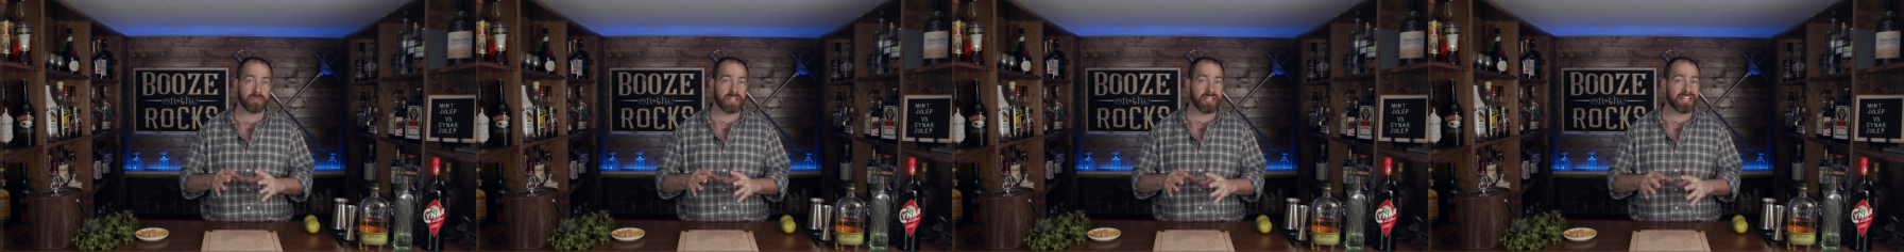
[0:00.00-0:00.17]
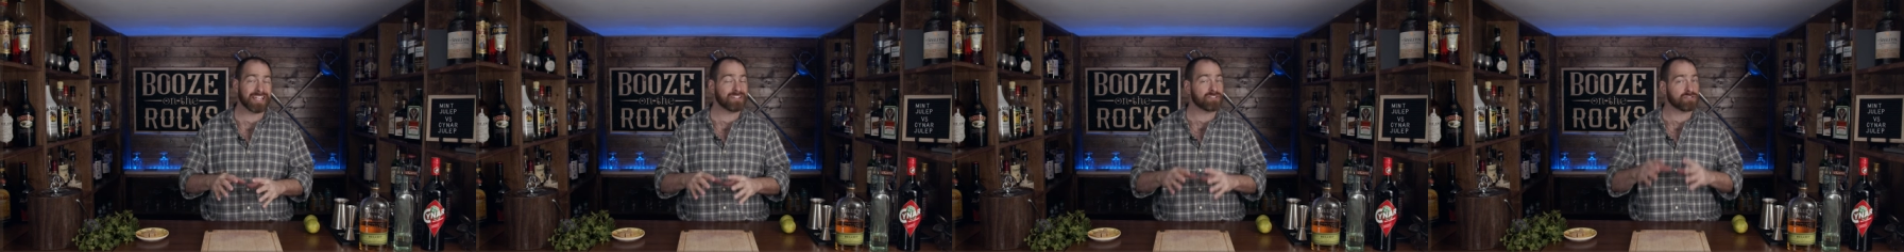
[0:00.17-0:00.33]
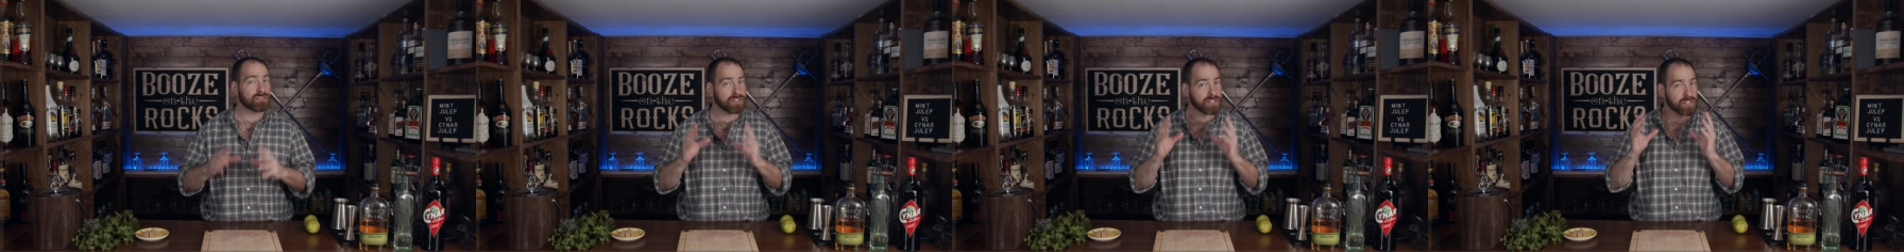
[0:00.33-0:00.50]
to
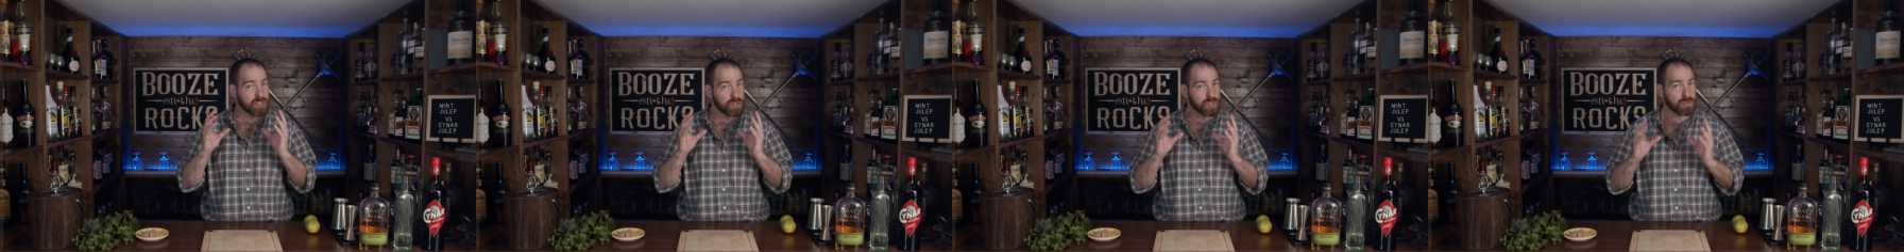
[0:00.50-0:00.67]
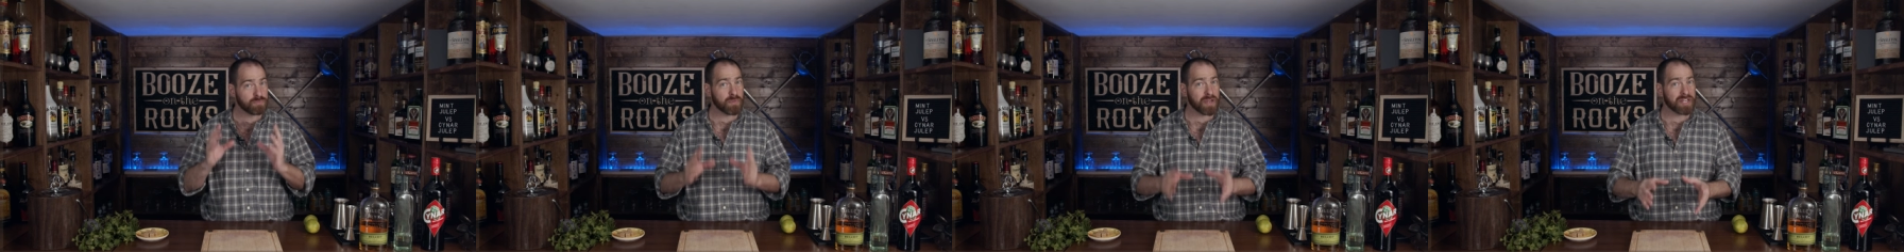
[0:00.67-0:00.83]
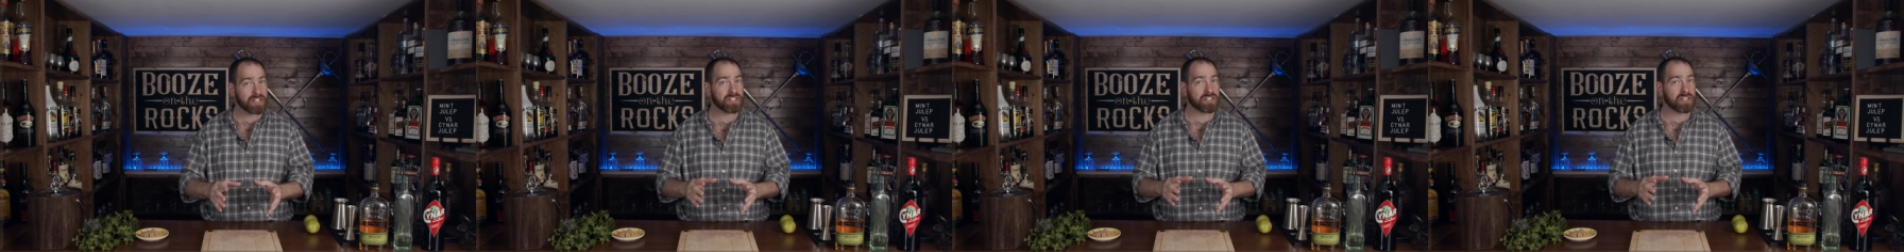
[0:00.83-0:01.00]

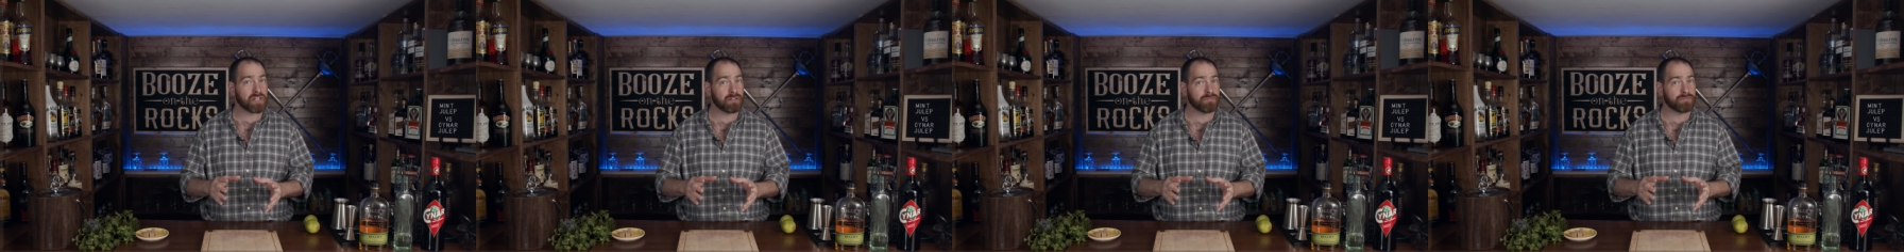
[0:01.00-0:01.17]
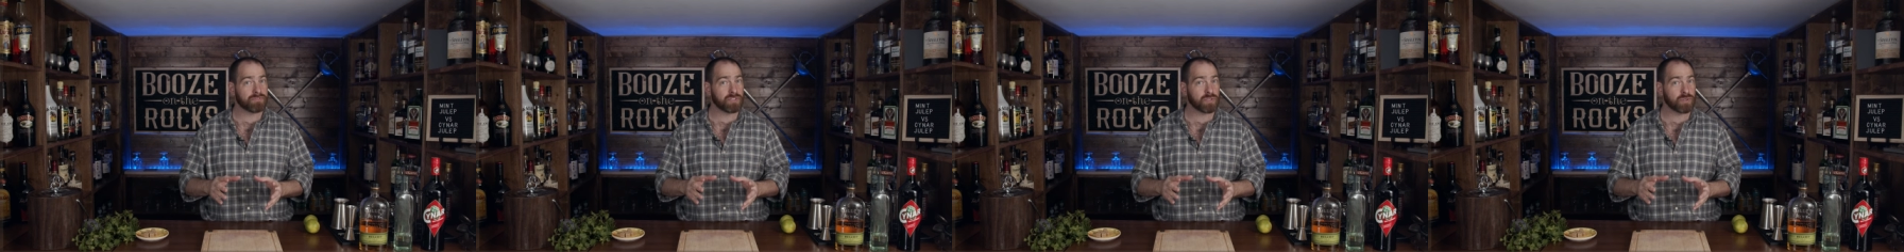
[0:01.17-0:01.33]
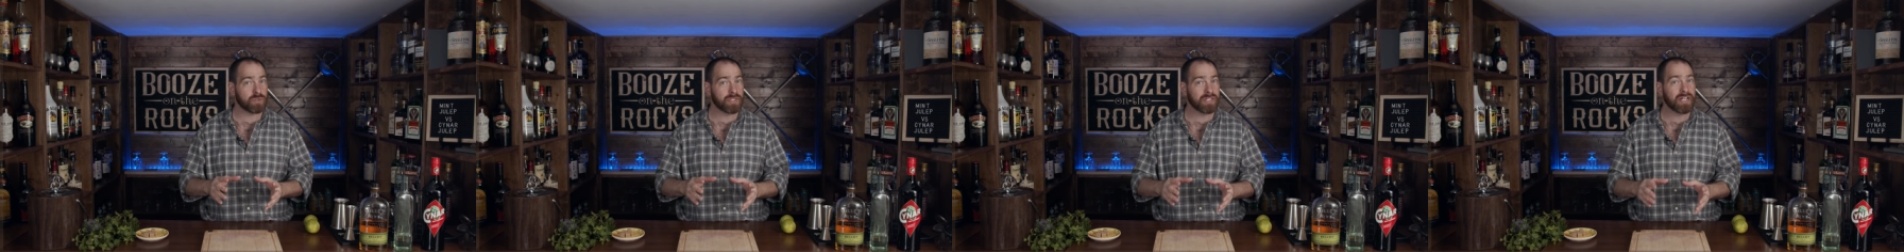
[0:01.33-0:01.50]
introduce
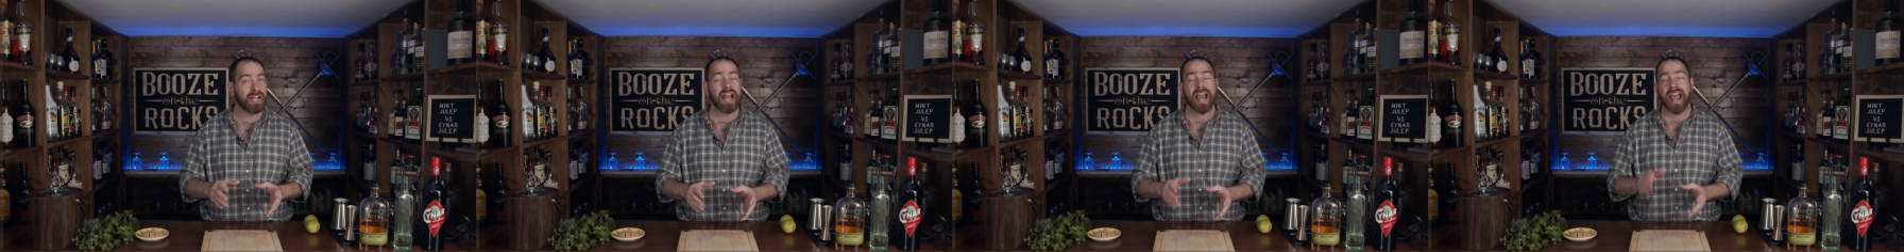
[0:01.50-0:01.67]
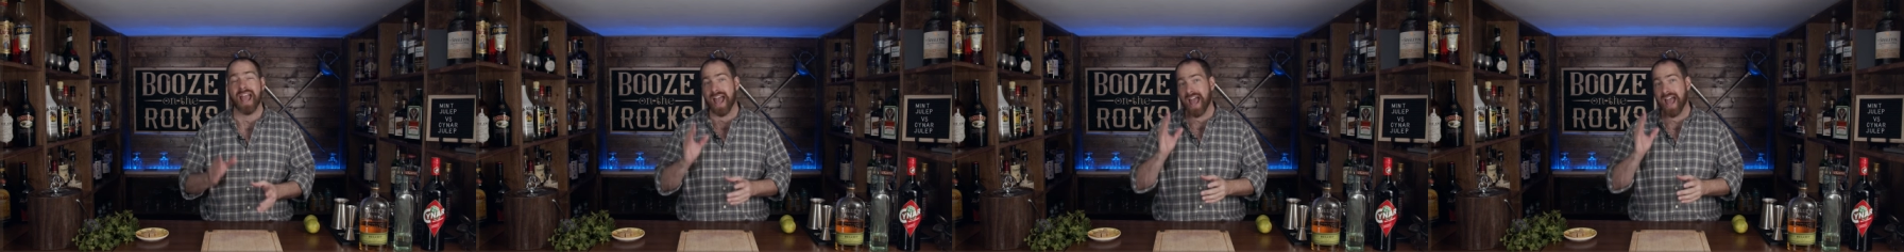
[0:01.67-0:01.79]
myself to it,